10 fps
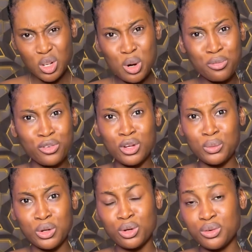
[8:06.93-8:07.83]
Hopefully,
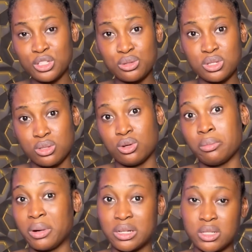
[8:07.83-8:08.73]
we don't reduce in
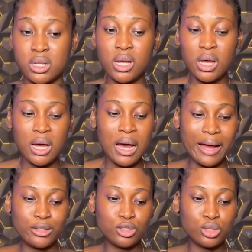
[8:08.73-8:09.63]
numbers.
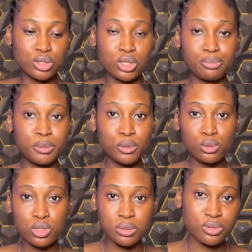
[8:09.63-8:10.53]
I don't know. Some people
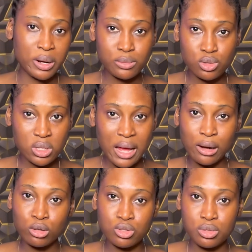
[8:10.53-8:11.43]
will subscribe today
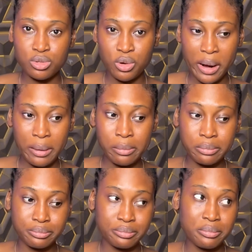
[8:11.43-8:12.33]
and unsubscribe.
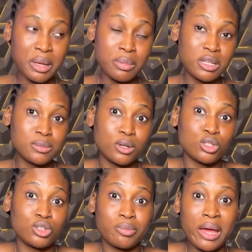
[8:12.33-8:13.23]
Maybe it's
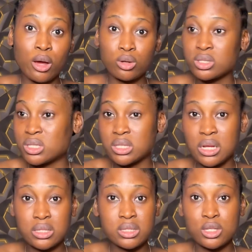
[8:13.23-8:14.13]
because of my
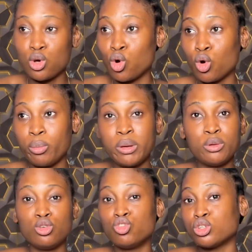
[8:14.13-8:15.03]
inconsistency, or maybe
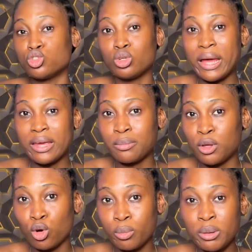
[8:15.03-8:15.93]
you just don't like
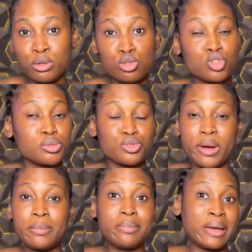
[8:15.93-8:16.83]
me, or maybe you
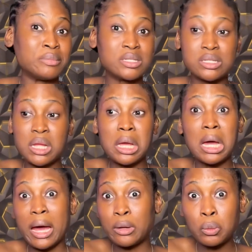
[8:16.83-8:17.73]
subscribe by
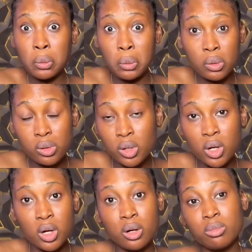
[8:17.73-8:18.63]
mistake. I don't know.
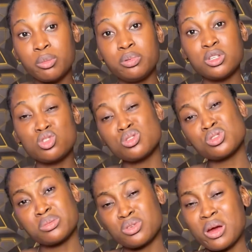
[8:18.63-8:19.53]
But please, don't
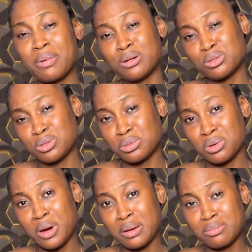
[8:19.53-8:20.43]
subscribe and
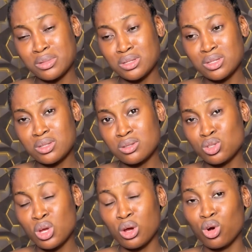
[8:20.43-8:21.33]
unsubscribe. It's
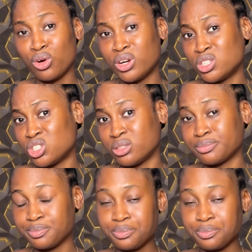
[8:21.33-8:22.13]
not encouraging.